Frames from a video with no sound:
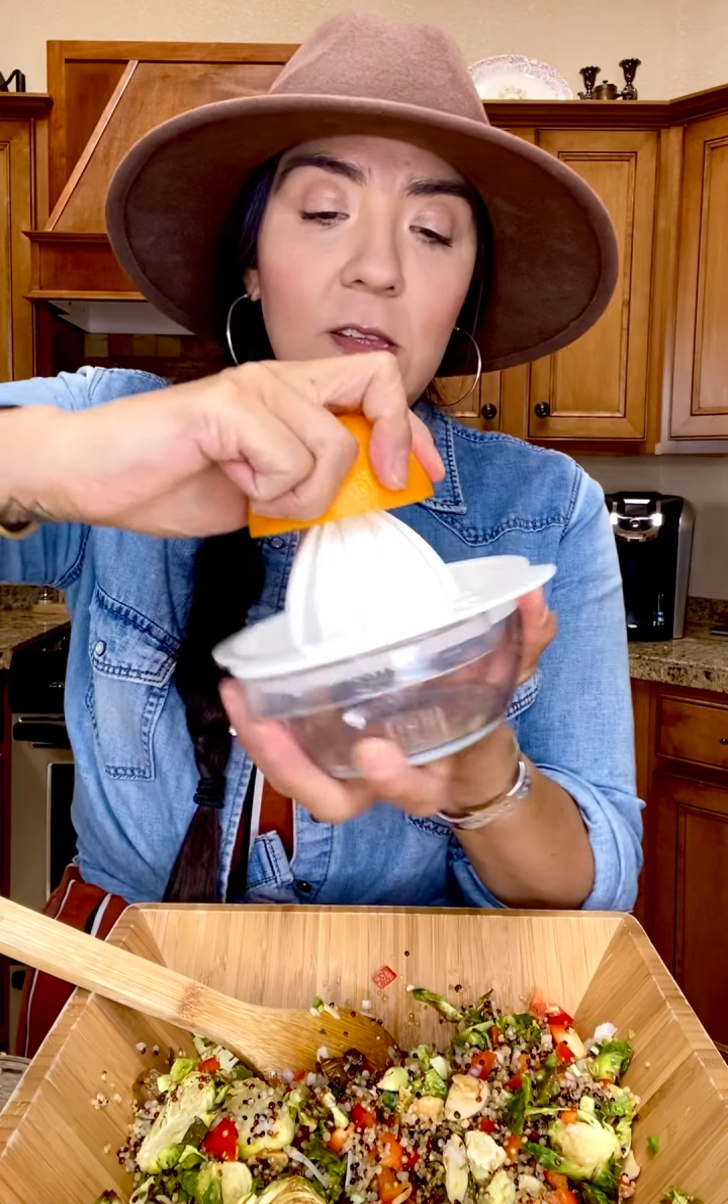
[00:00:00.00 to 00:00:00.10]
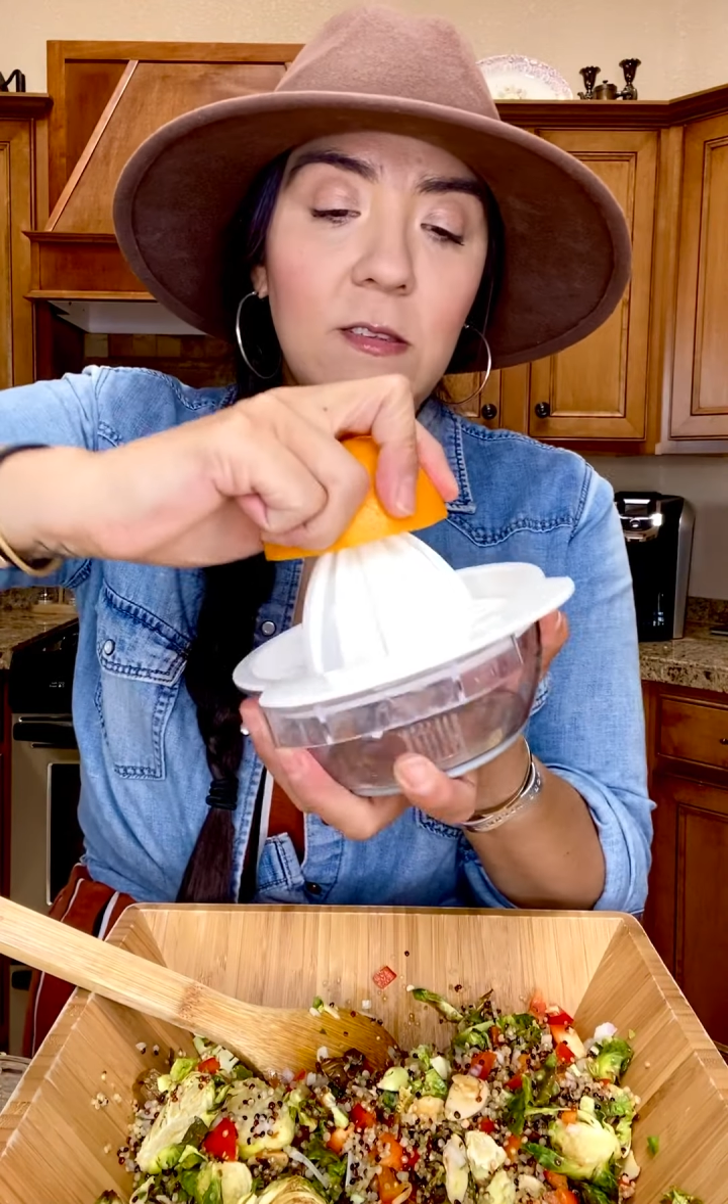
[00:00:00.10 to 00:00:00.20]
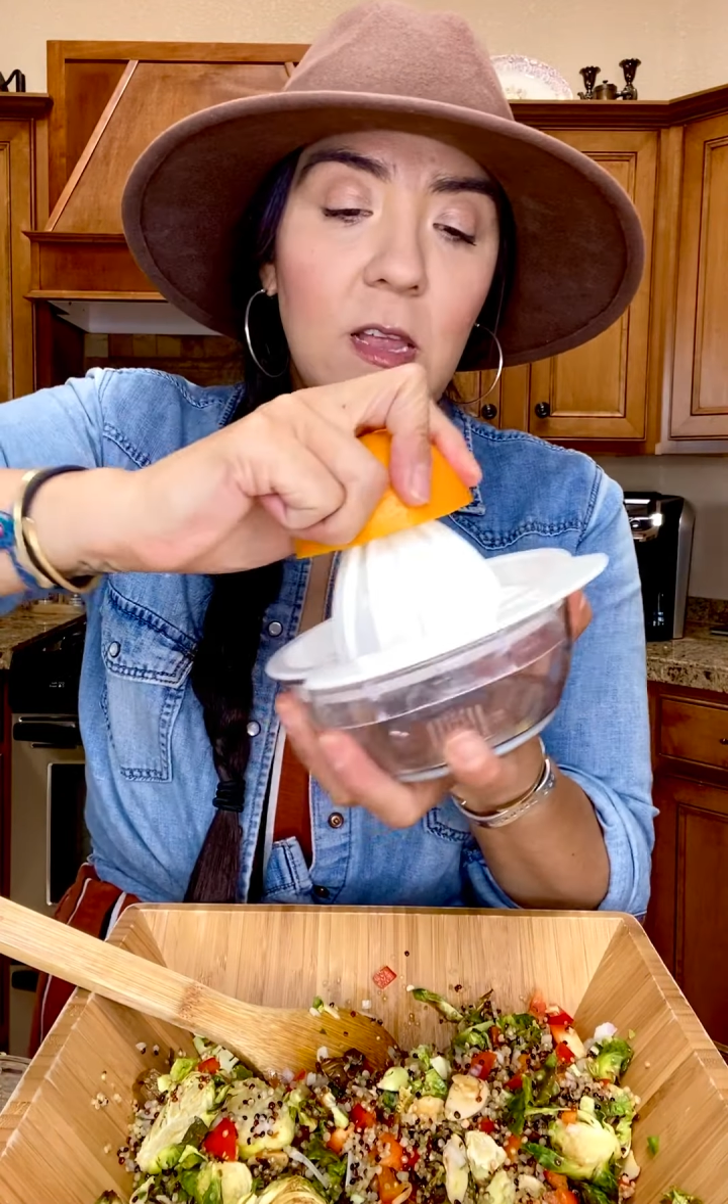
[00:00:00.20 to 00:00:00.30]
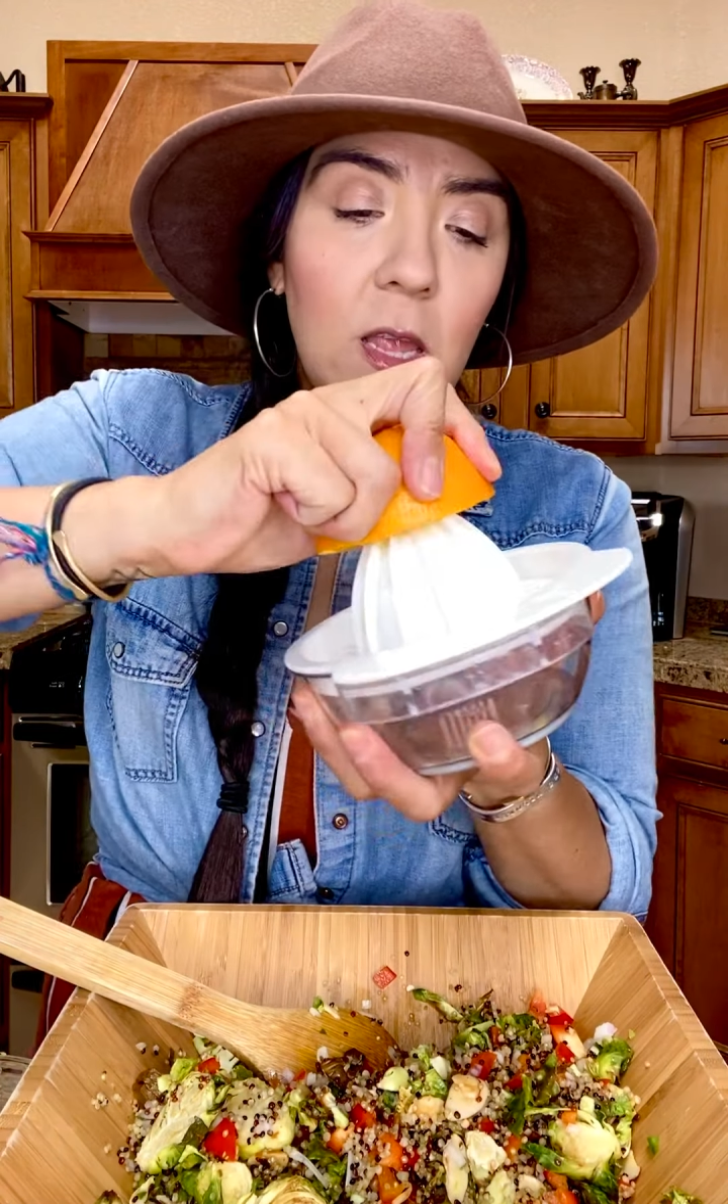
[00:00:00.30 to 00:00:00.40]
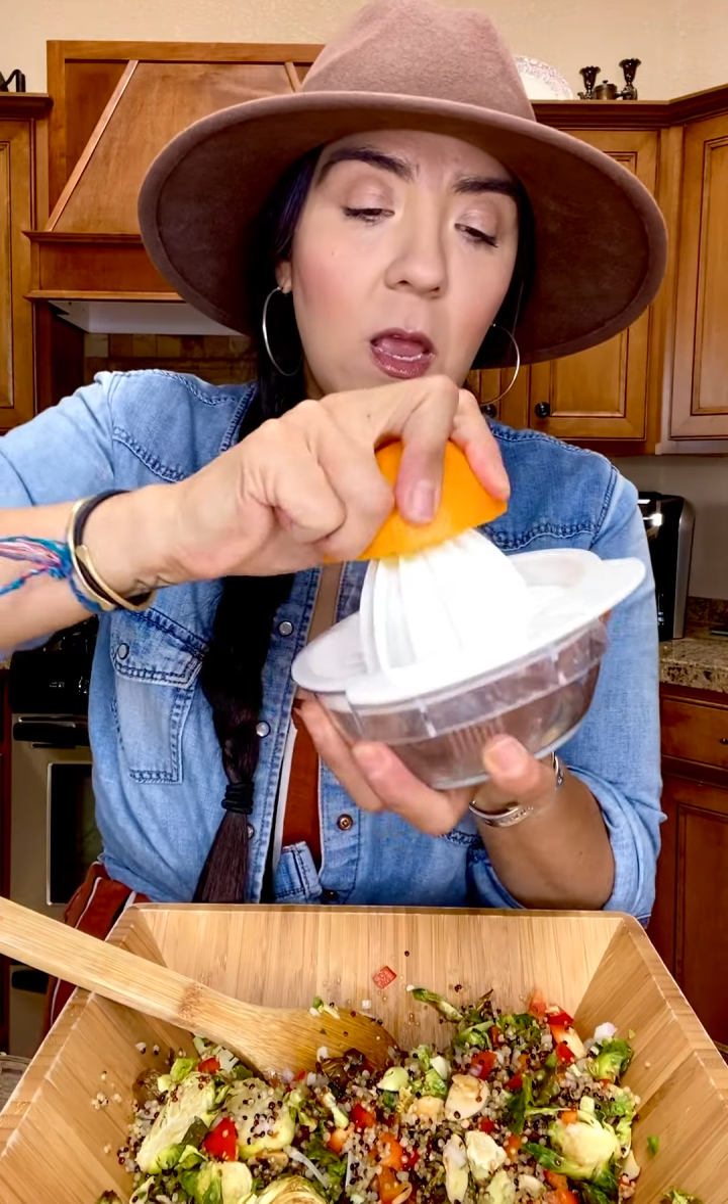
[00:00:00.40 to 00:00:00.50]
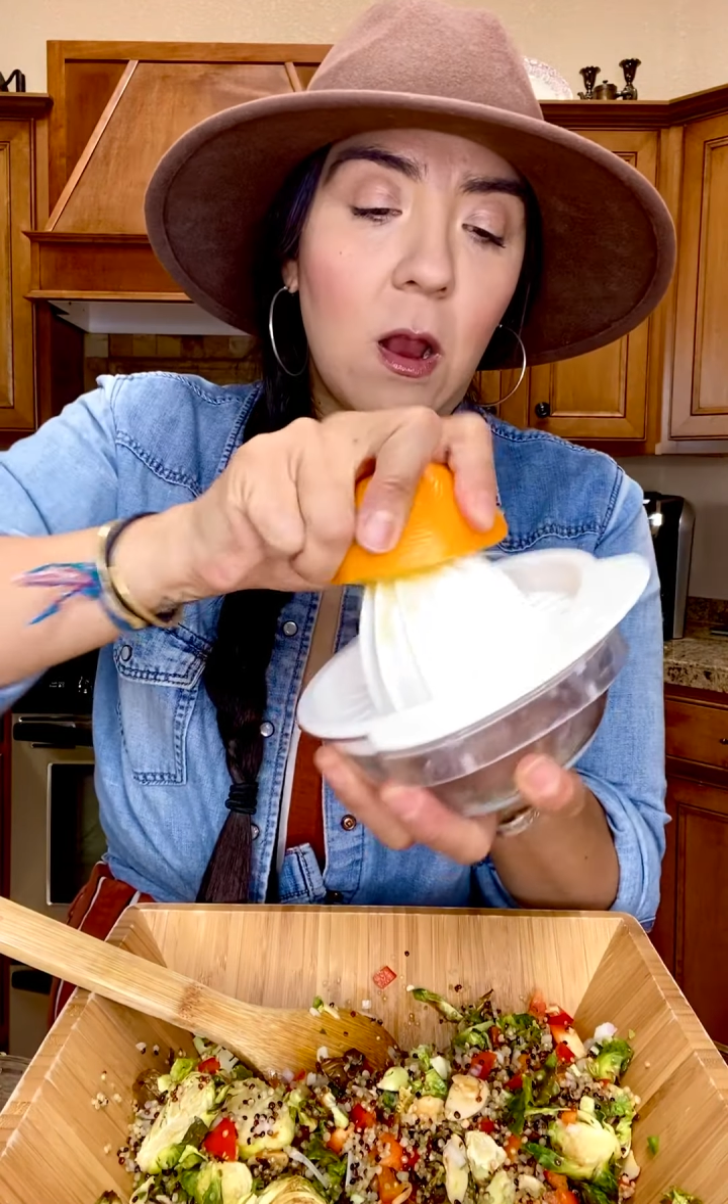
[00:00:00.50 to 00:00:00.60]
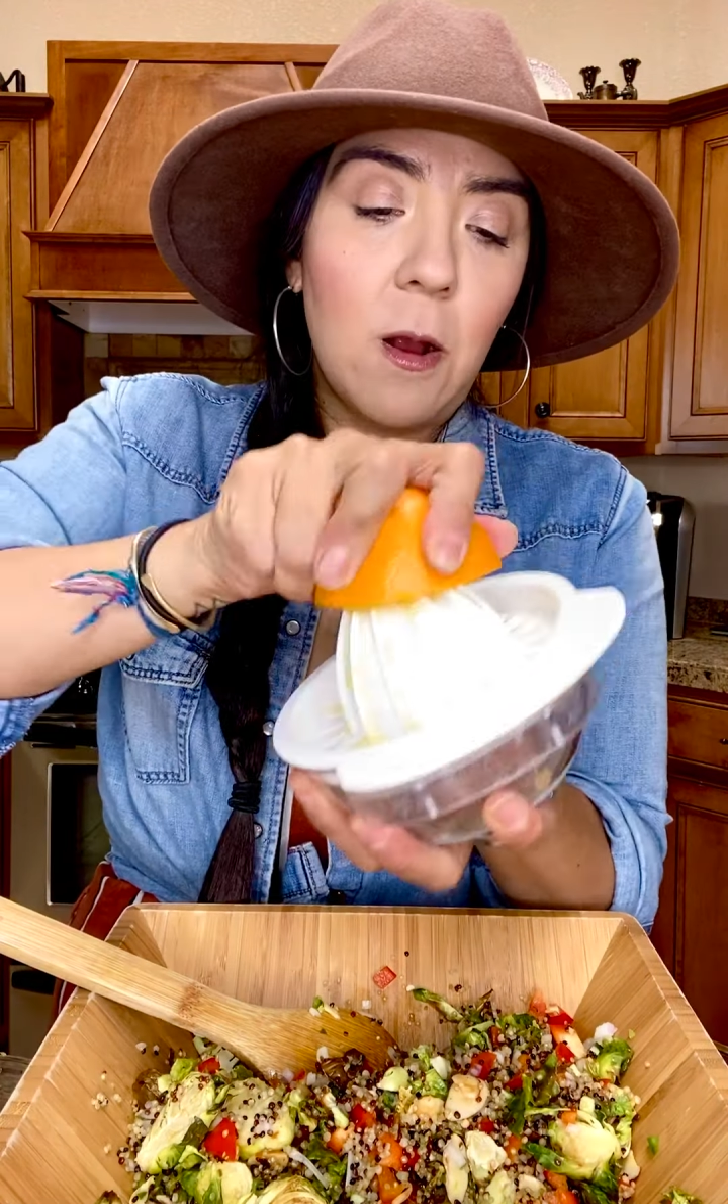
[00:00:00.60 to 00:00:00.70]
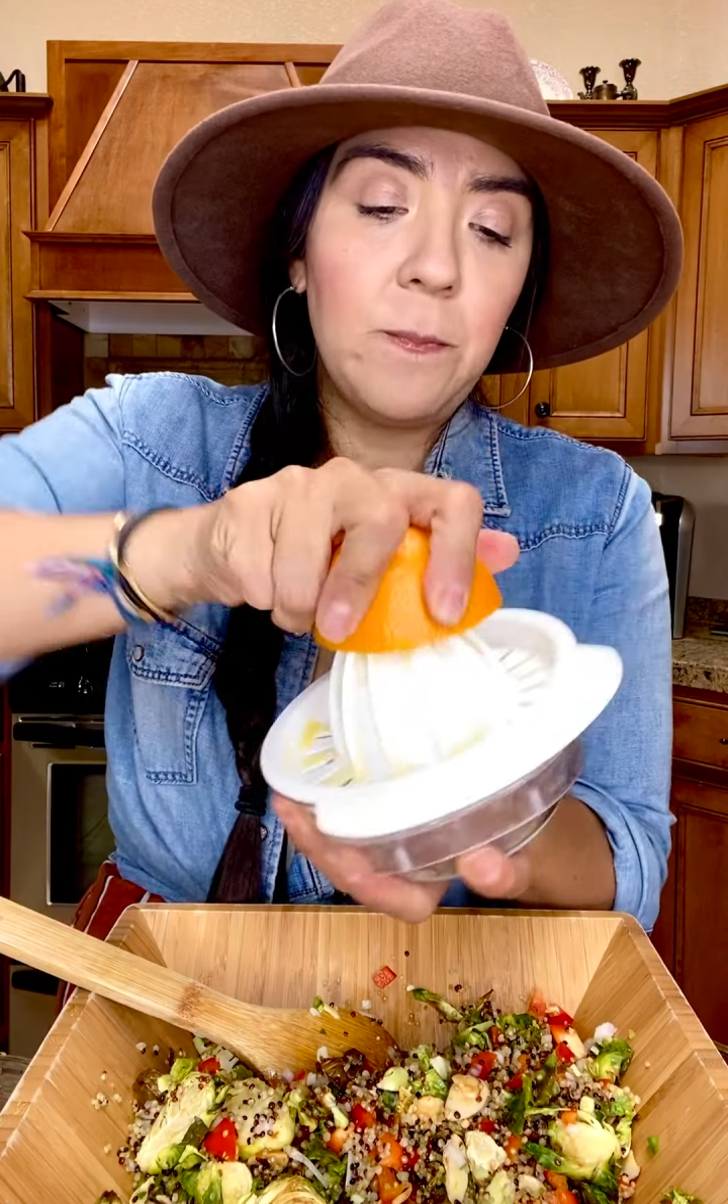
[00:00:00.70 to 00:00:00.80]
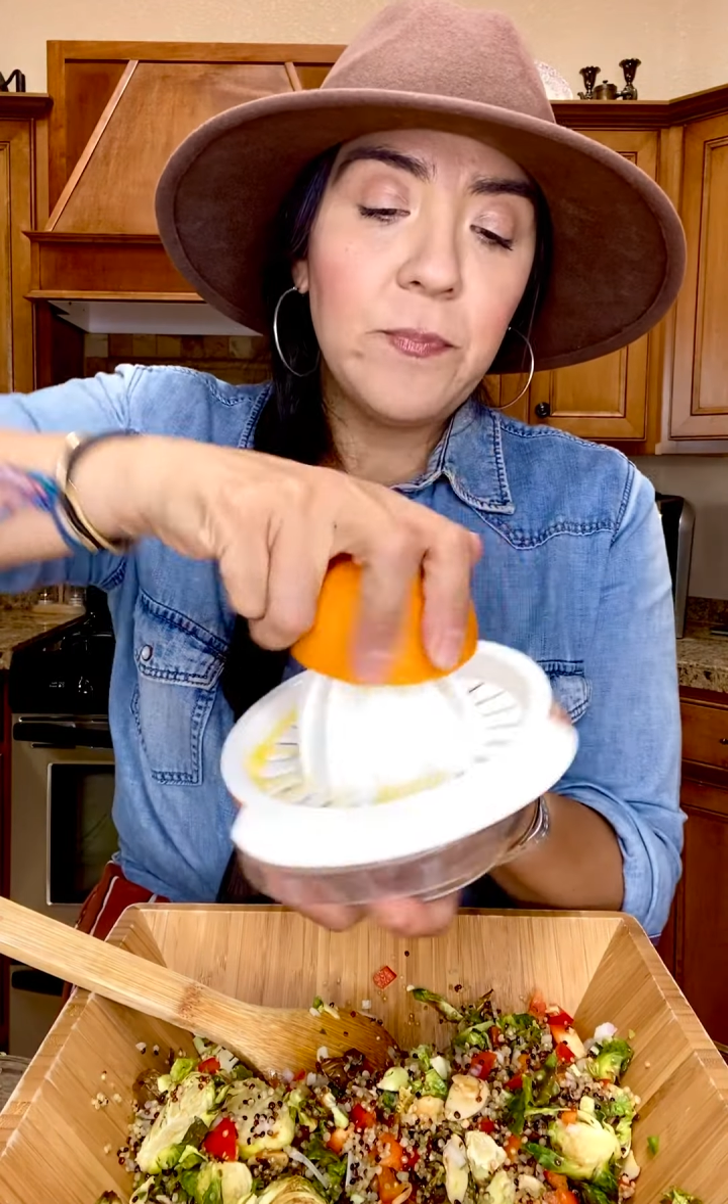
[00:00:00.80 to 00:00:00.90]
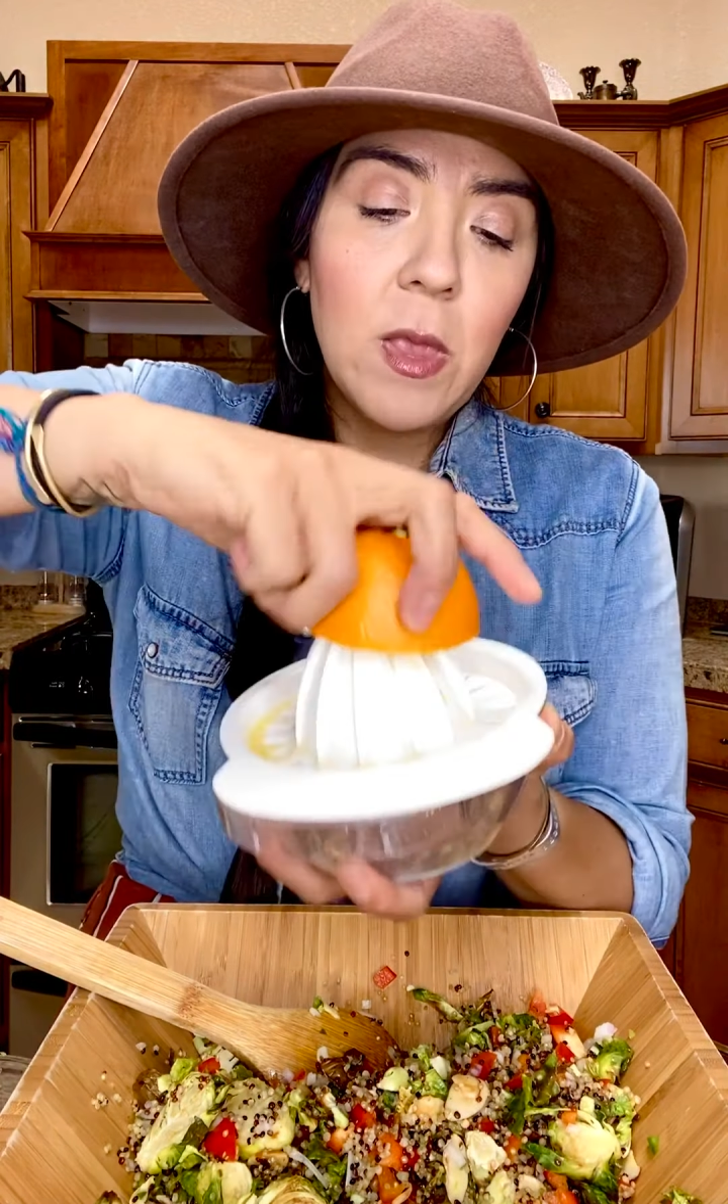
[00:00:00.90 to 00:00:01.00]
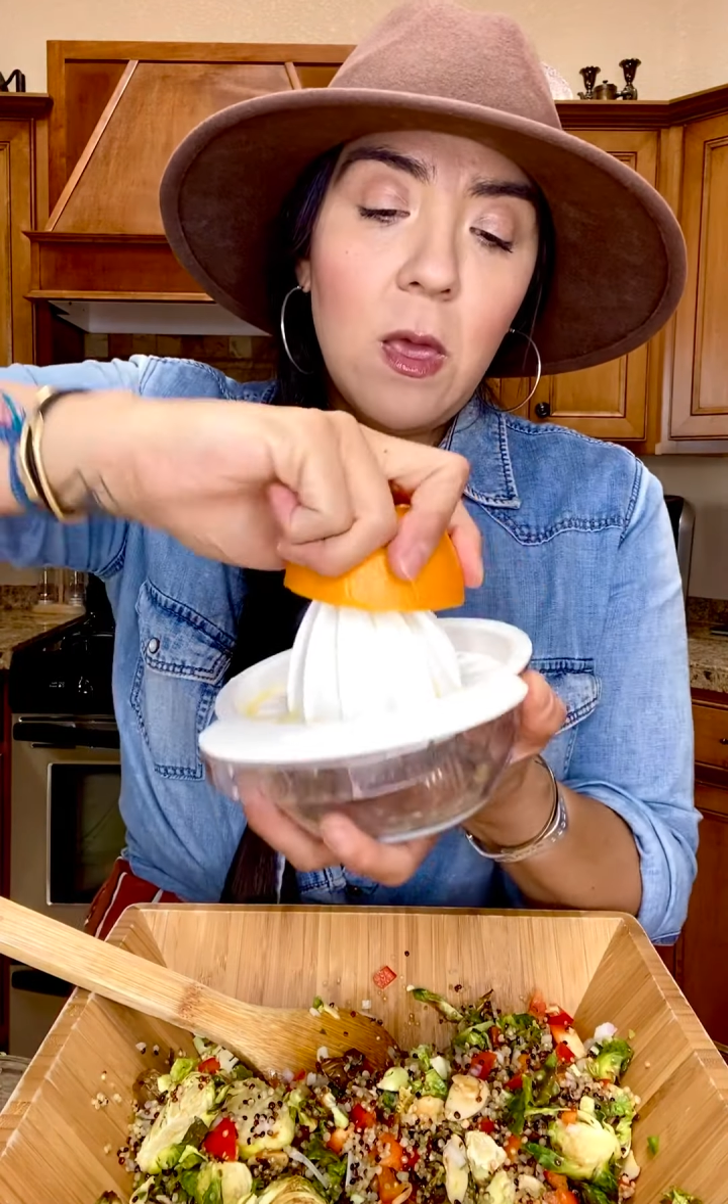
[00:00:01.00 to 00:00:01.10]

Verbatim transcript: this in here.